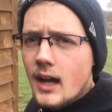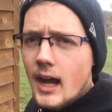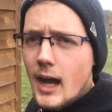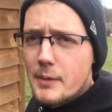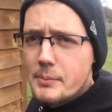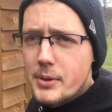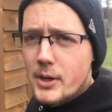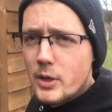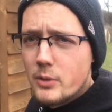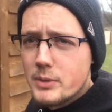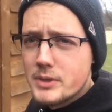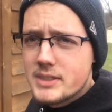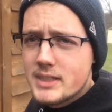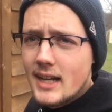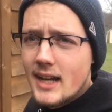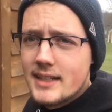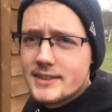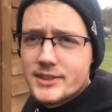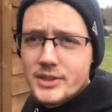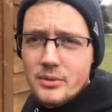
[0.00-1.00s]
up here in
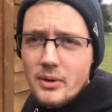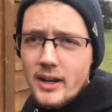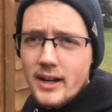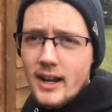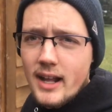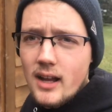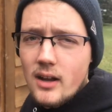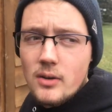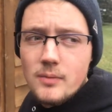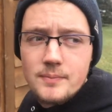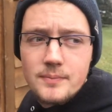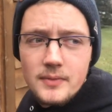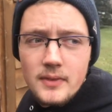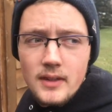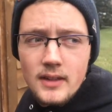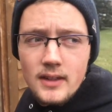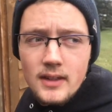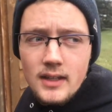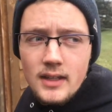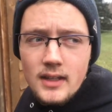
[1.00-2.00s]
Wisconsin right now.
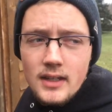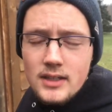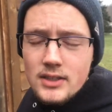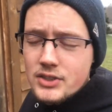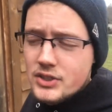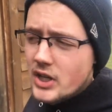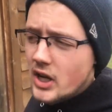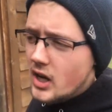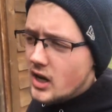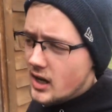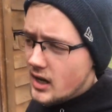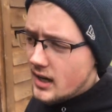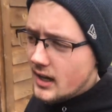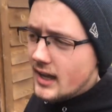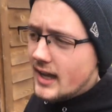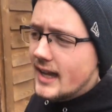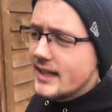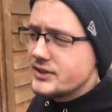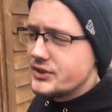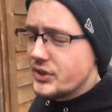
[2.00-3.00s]
So
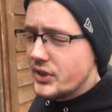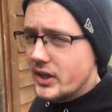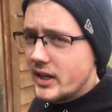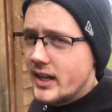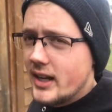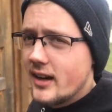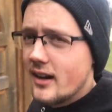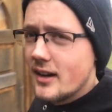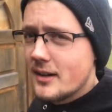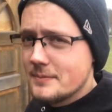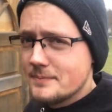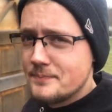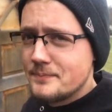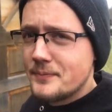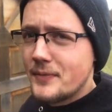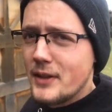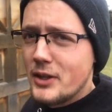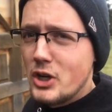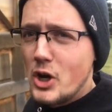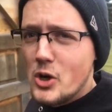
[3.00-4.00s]
as you can hear,
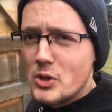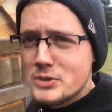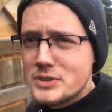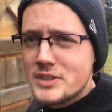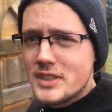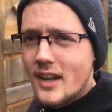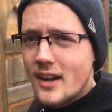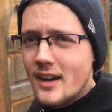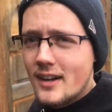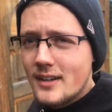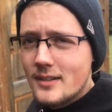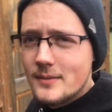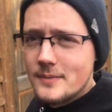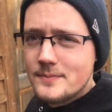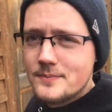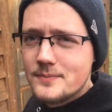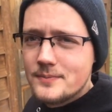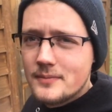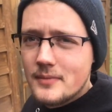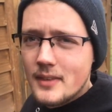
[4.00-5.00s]
cold start,
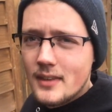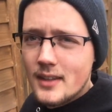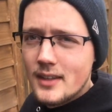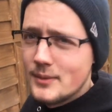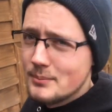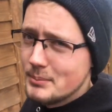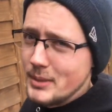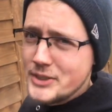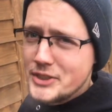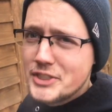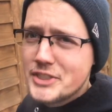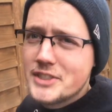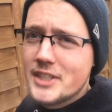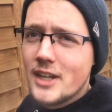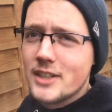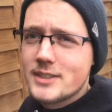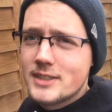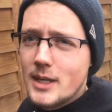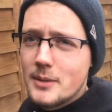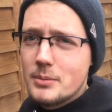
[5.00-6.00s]
but she
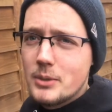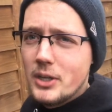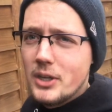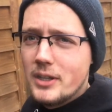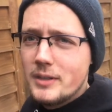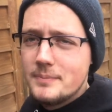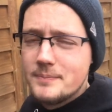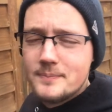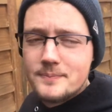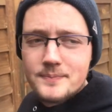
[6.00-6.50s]
starts up good.